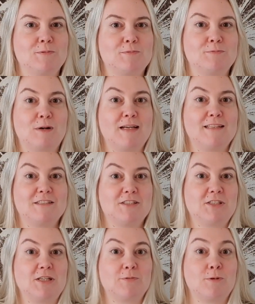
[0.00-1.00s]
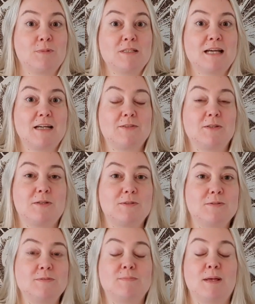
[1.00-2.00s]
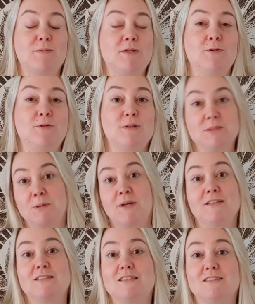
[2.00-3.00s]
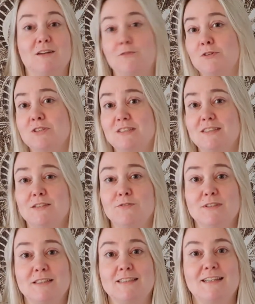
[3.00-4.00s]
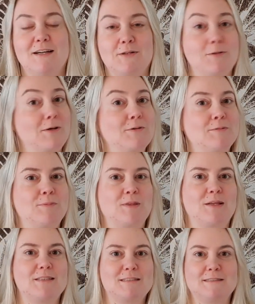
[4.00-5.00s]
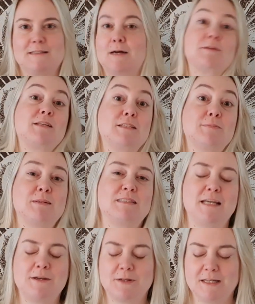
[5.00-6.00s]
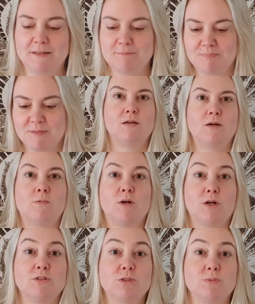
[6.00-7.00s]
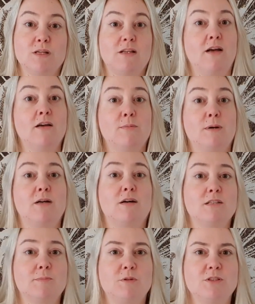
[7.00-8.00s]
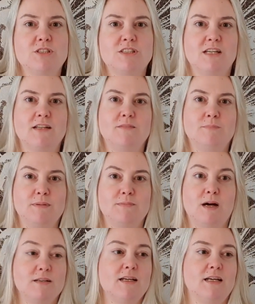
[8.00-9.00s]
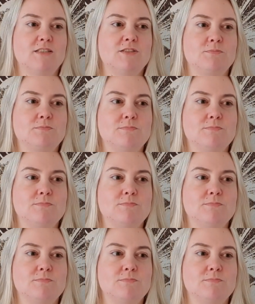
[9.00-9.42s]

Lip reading: why it's a cisgender woman, I don't know. Maybe you experience this diversity differently, I don't know, but that's my take on it. What I also really like about Anna Plus is that Anna has